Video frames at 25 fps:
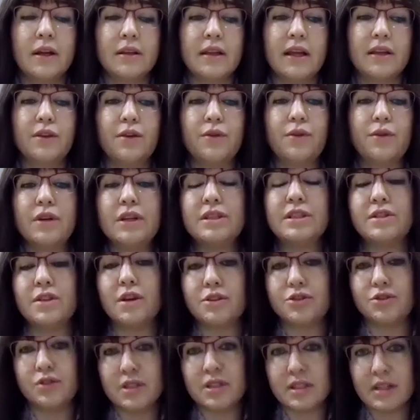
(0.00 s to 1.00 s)
that the
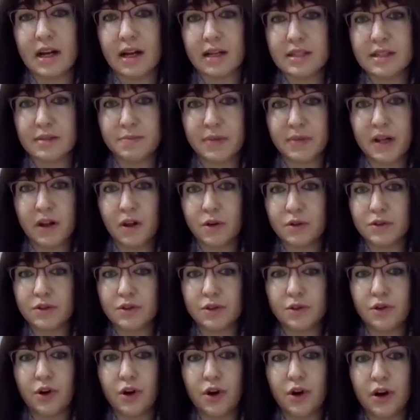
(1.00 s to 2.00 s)
research results belonged
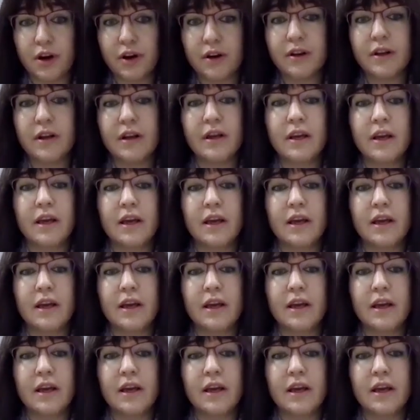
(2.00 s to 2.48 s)
to her,